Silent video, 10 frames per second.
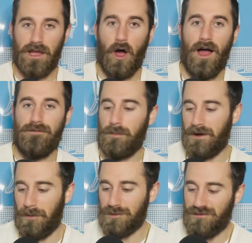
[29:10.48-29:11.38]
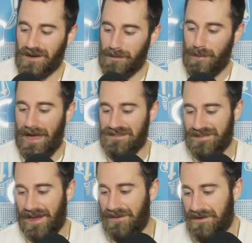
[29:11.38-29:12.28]
everybody almost fucking passed
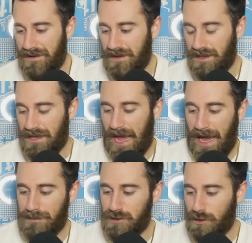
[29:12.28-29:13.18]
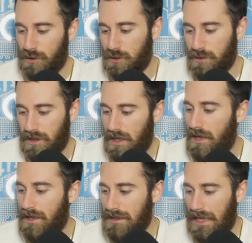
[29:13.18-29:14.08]
out. Absolute
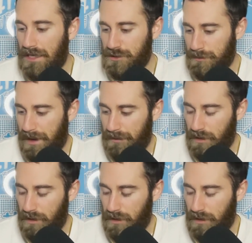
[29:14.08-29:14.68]
legend, man.